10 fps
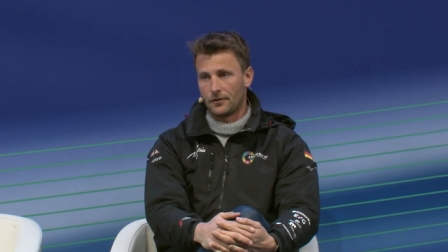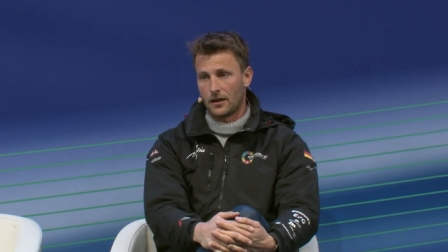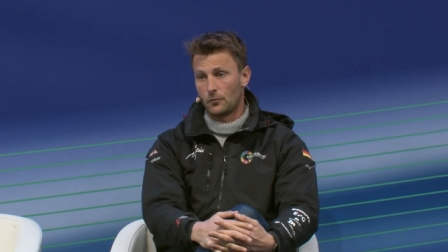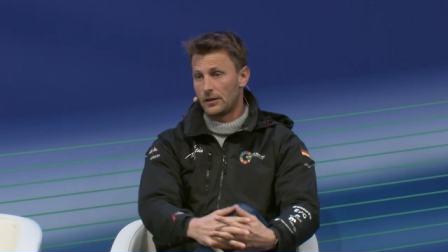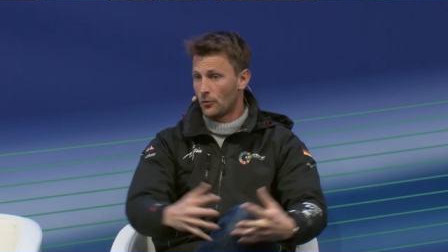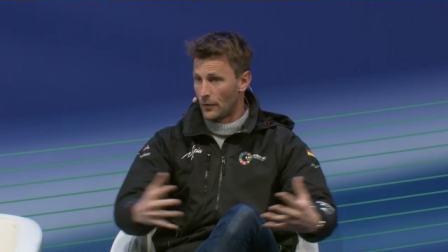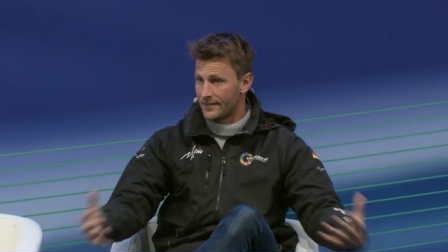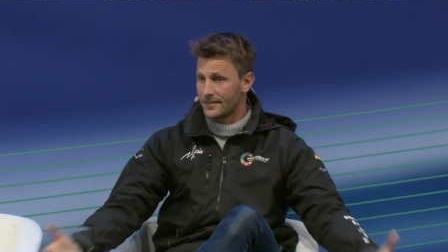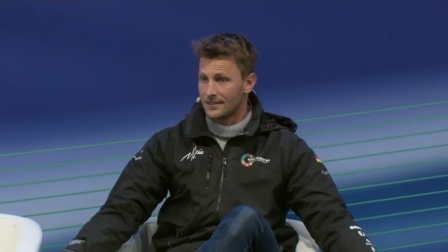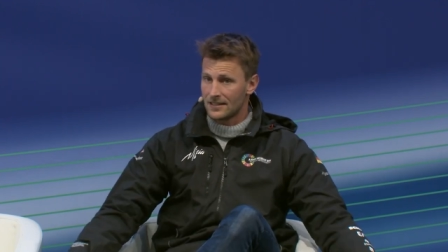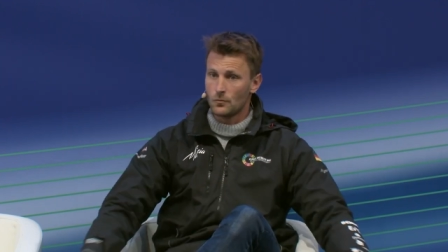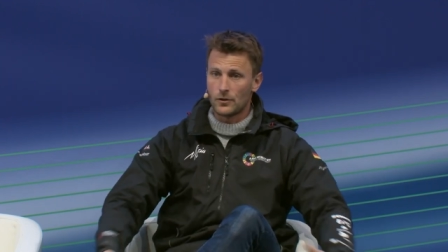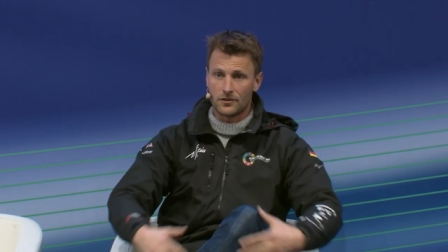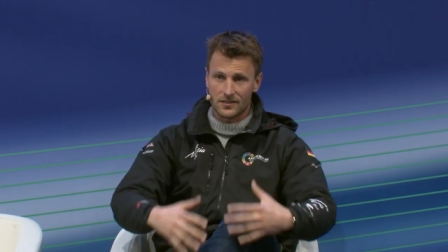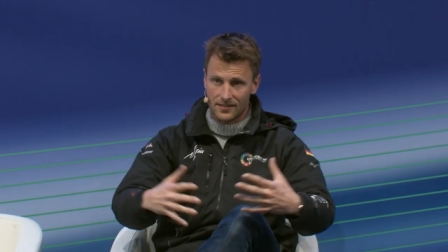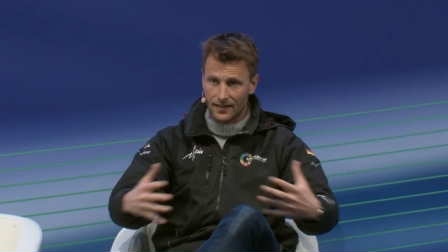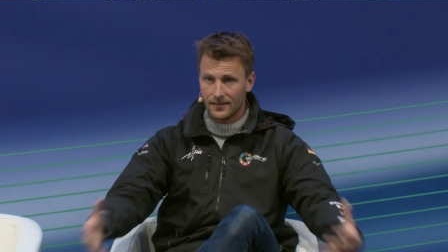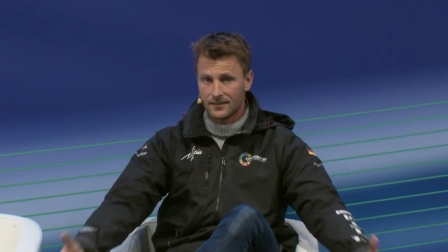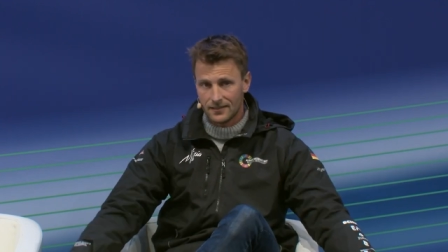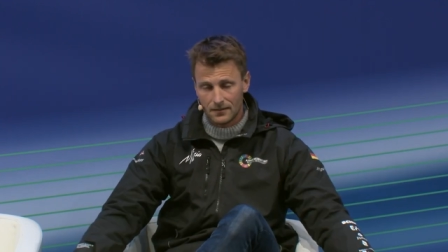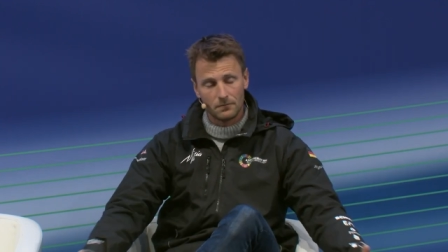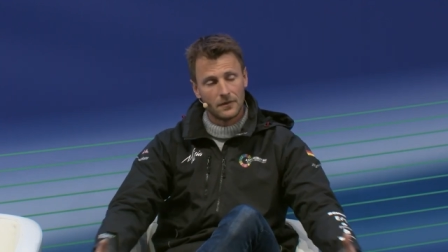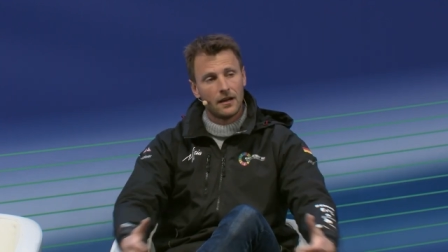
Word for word: Uh, we are a racing team. We are a sailing team